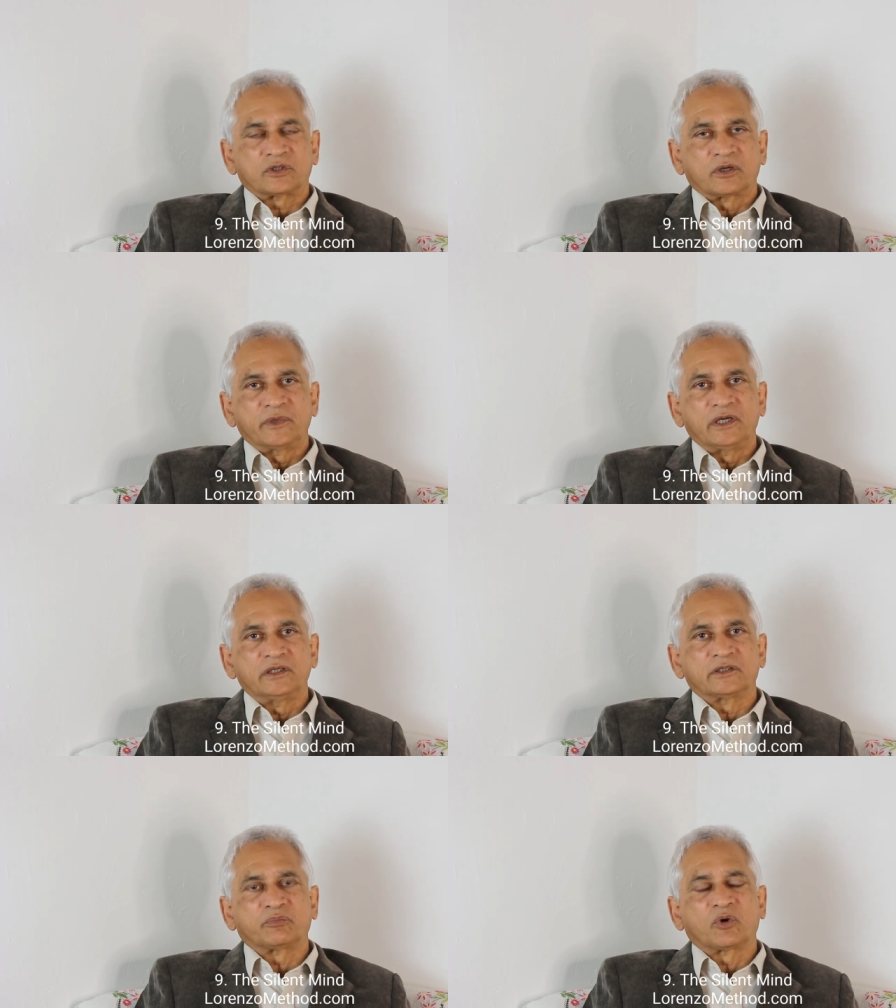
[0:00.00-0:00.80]
I mean, he
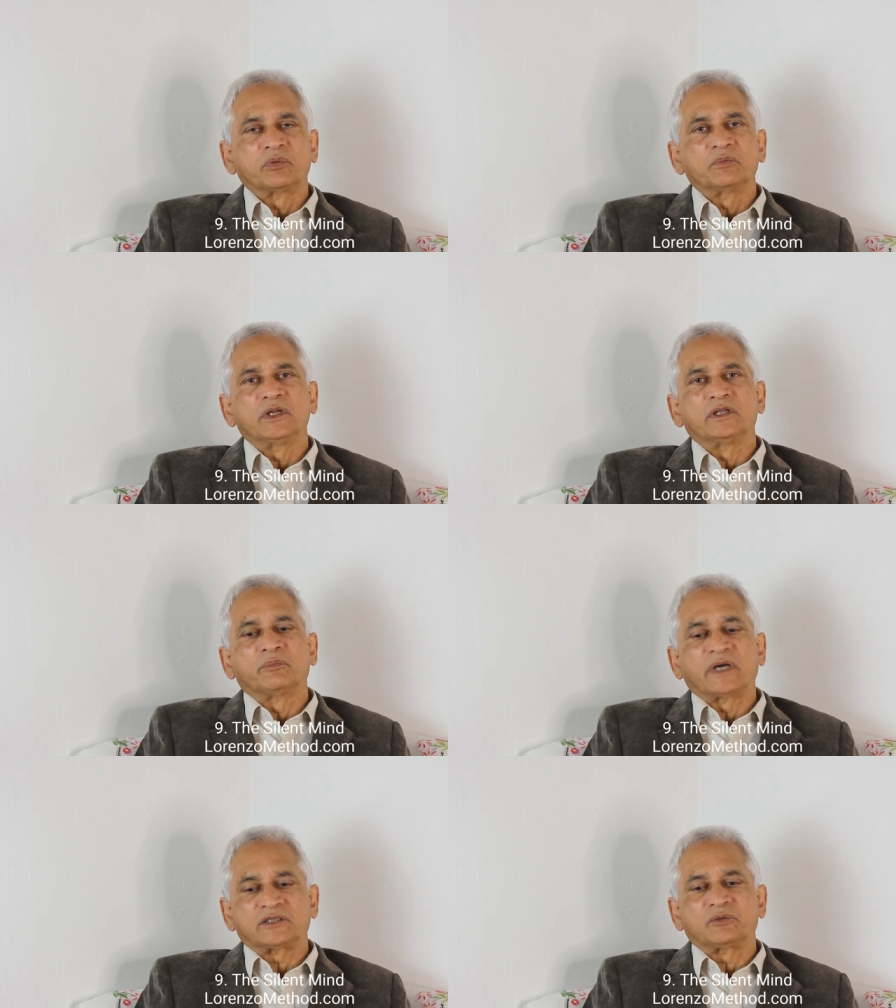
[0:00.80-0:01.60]
is probably the
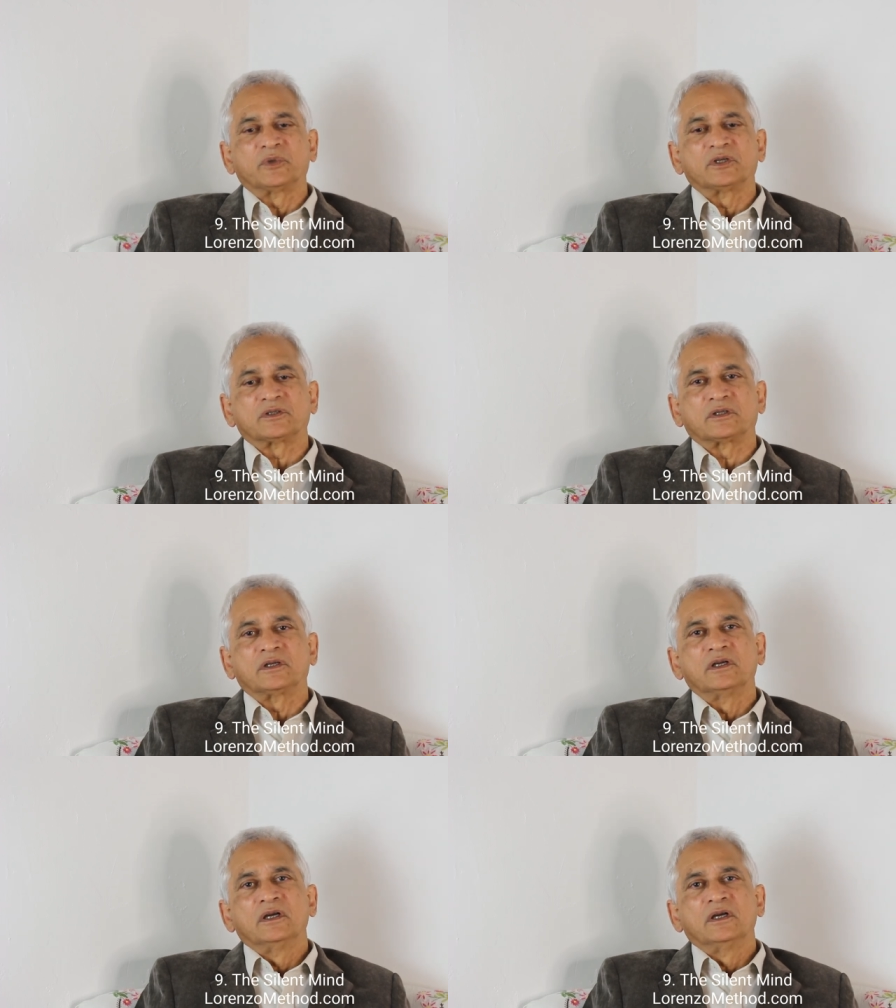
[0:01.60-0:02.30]
best person